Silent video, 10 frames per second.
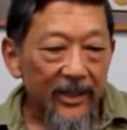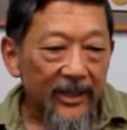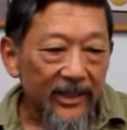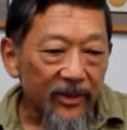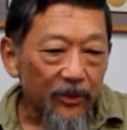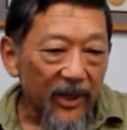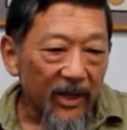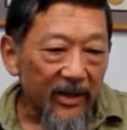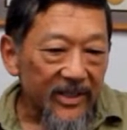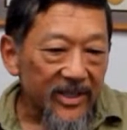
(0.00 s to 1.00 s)
get their
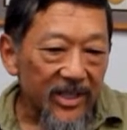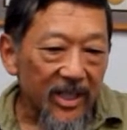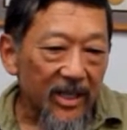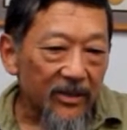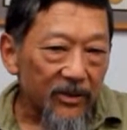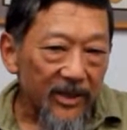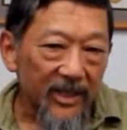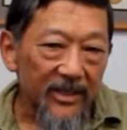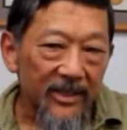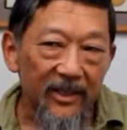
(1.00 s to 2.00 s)
belongings together, and they
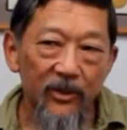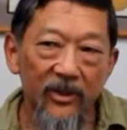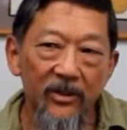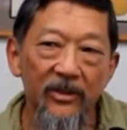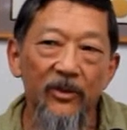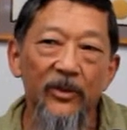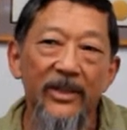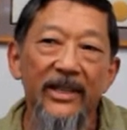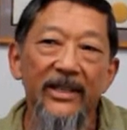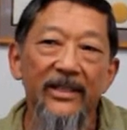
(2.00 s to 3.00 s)
could take on what
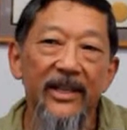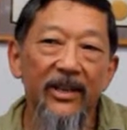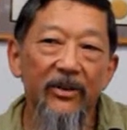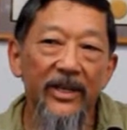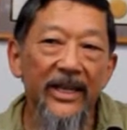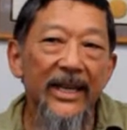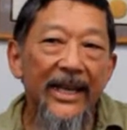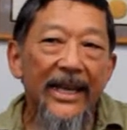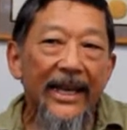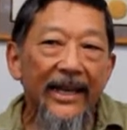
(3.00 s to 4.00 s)
they could carry,
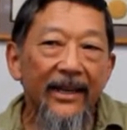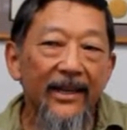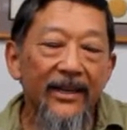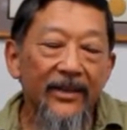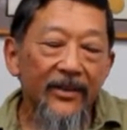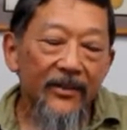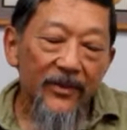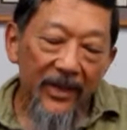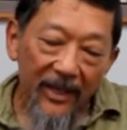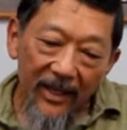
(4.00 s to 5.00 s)
and
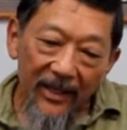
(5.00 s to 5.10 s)
they